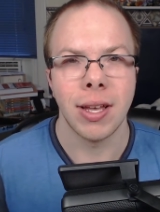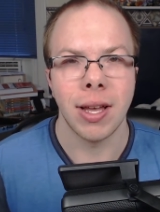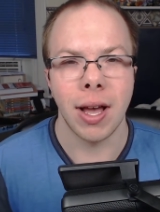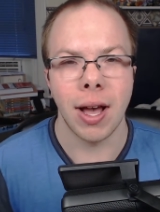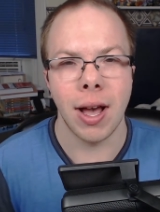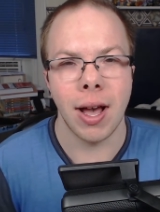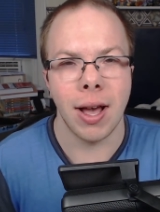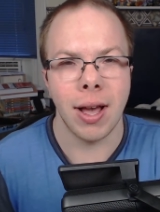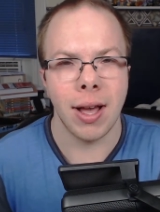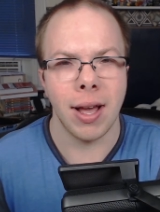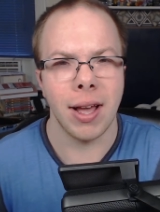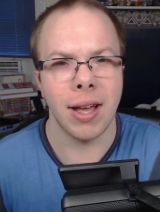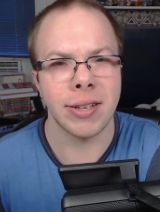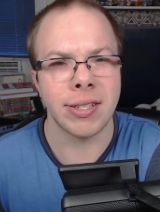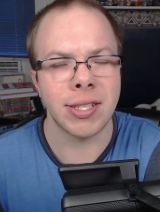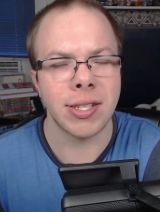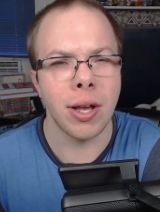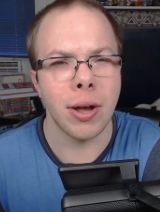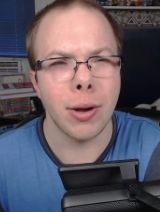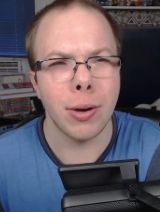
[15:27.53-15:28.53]
Uh
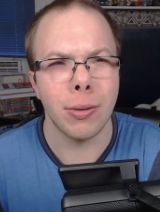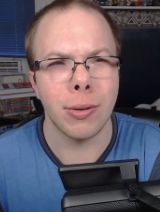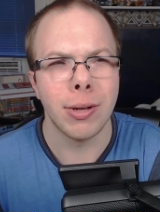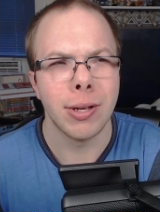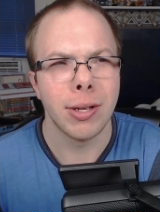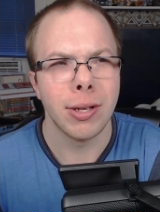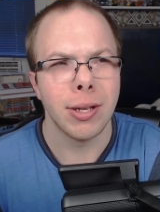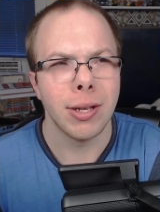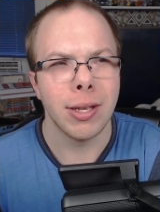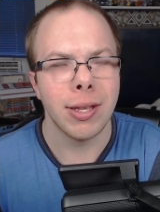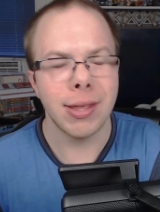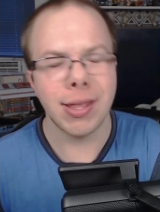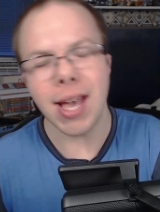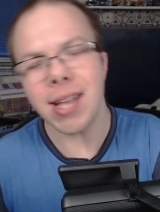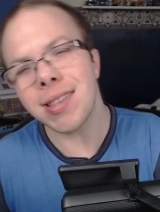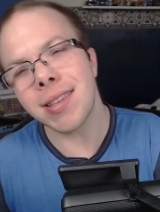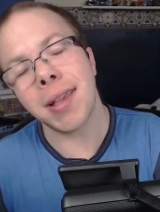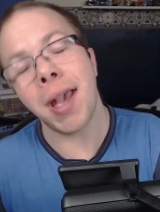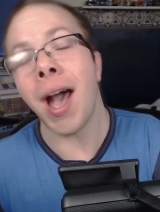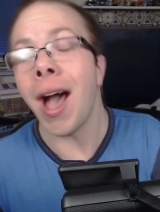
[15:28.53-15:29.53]
so
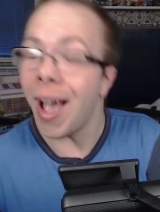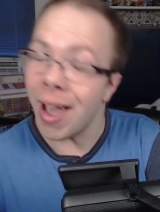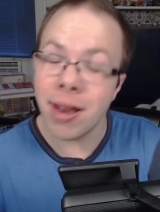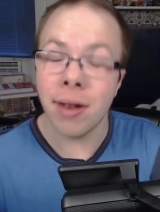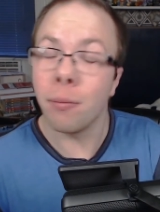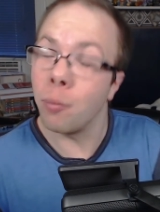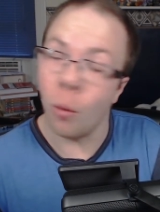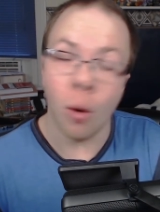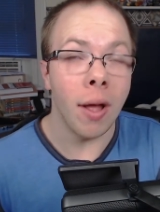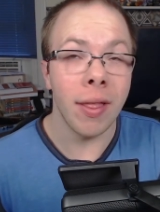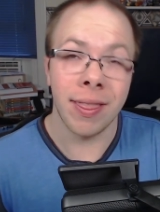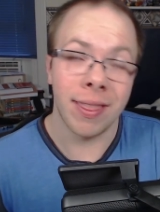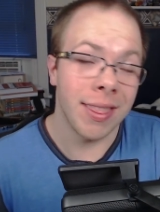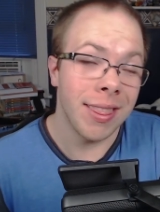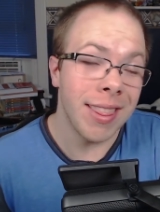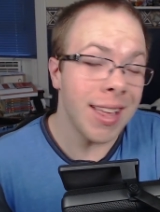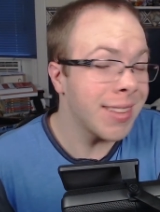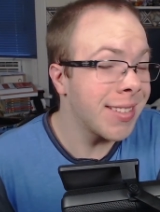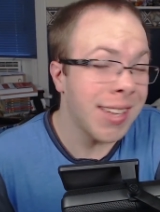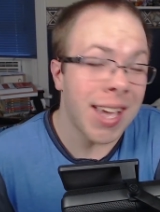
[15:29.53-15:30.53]
that's kind of one
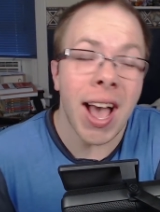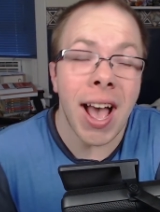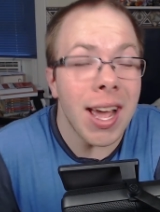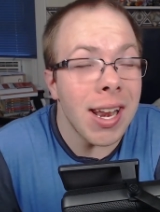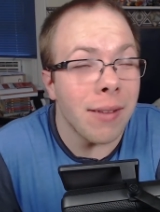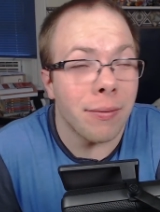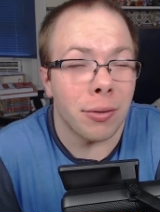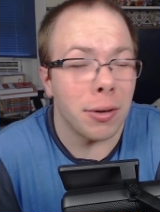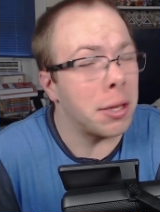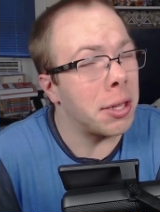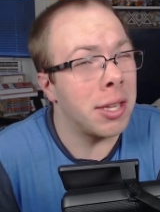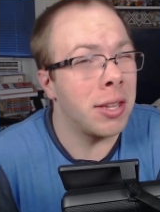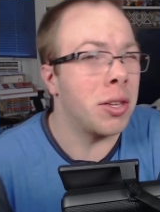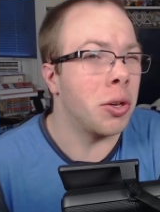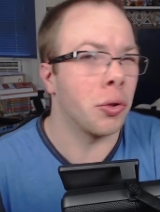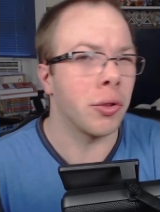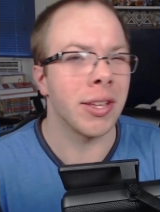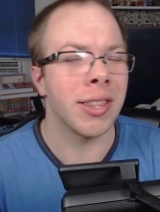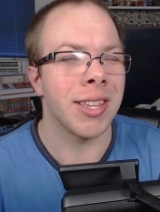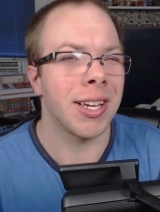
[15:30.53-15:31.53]
that's kind of really
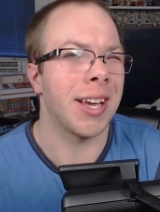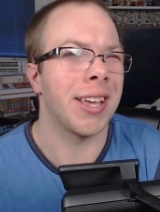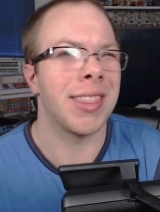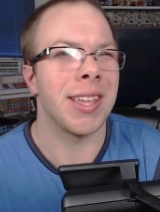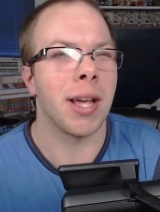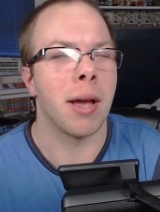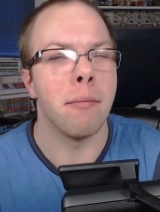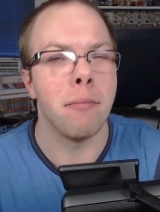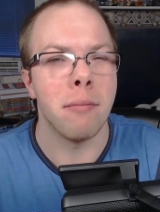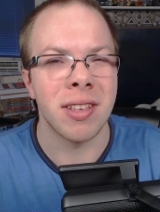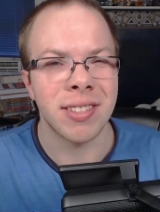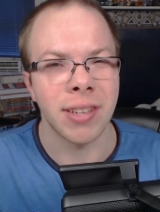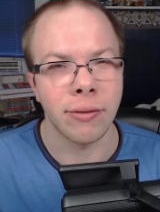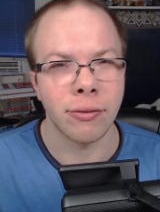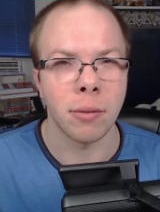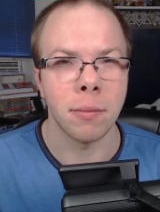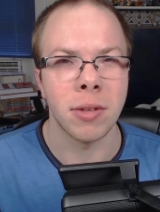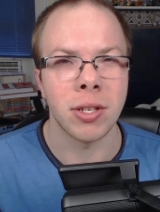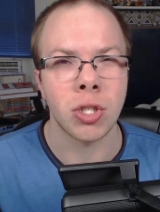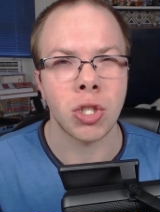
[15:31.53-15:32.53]
the only thing I think I'm missing
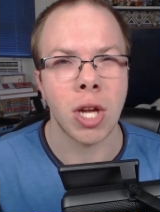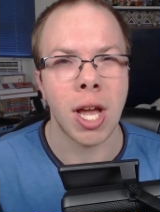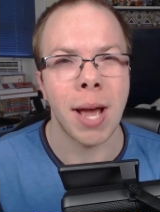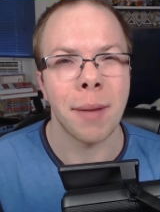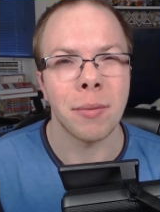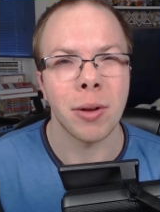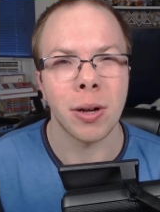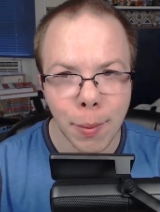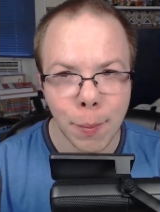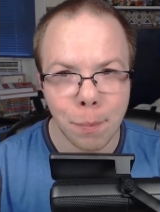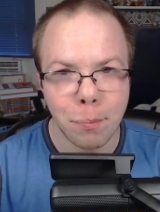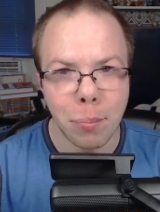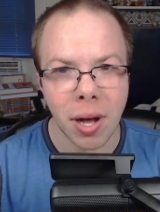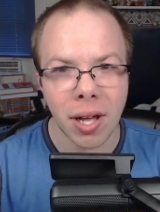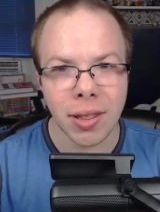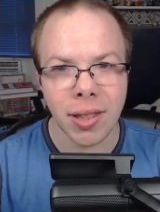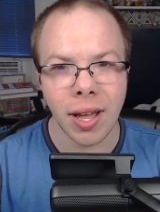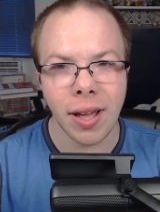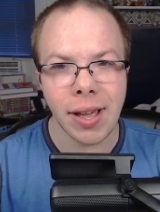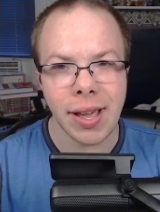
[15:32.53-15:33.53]
from this chapter.
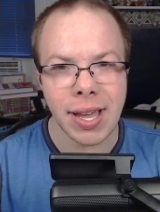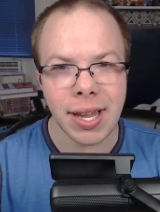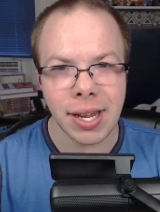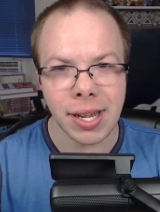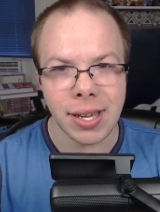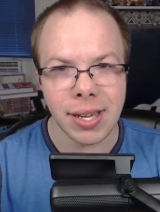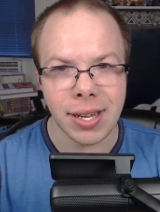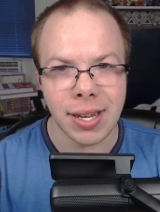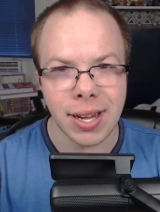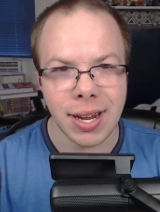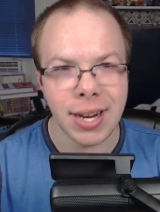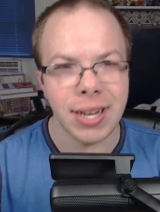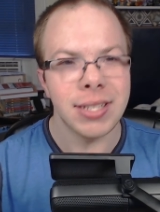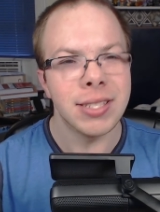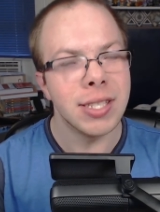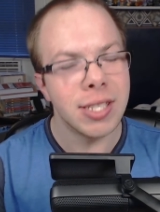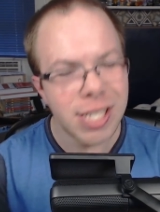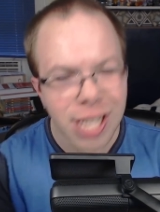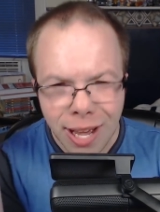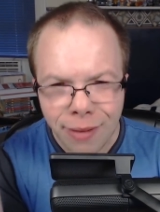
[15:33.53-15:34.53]
But like
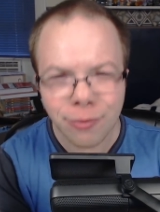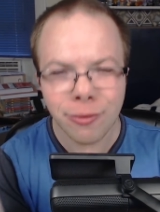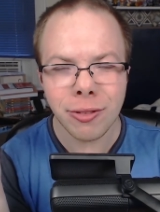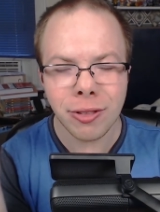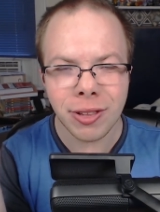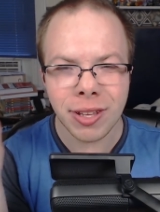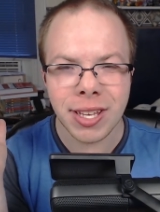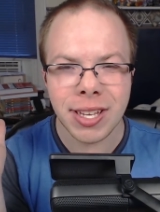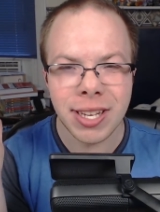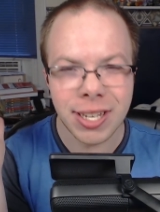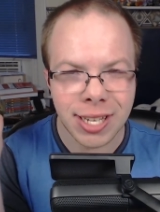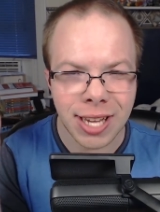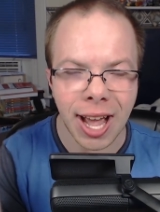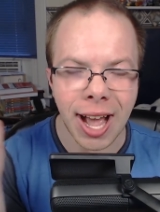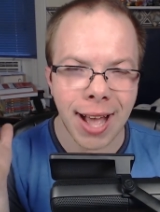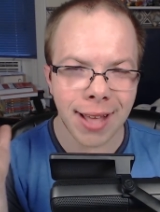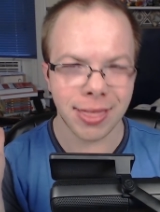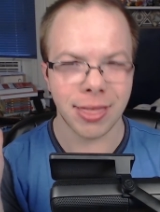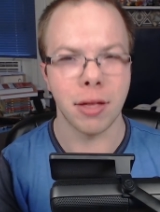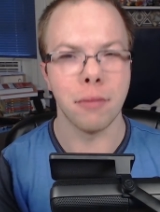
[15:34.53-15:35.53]
it's definitely
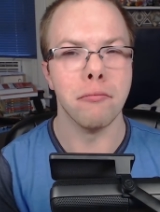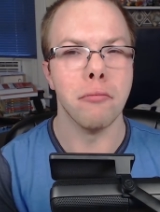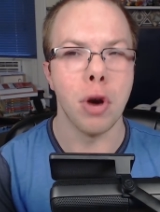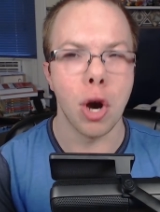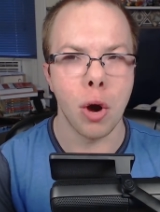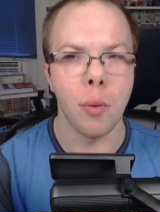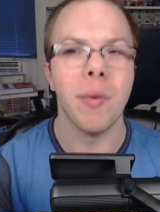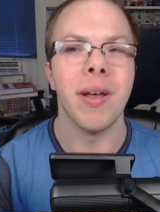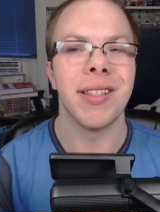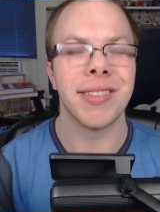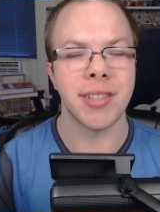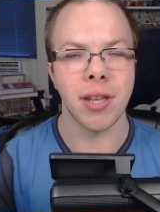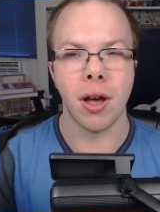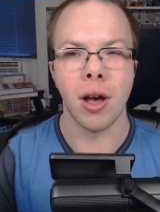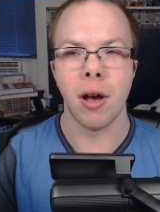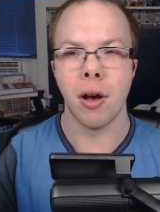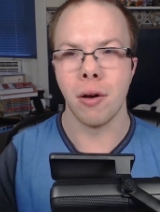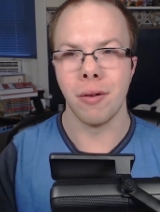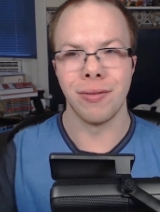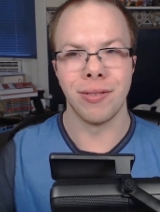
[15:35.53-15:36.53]
got the moments
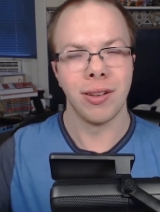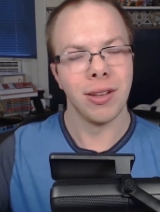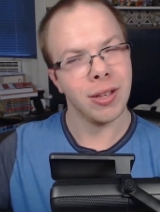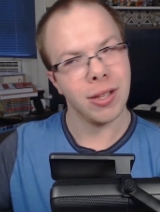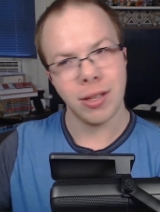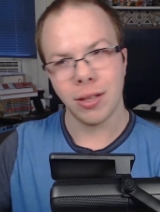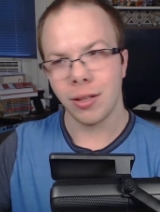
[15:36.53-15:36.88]
of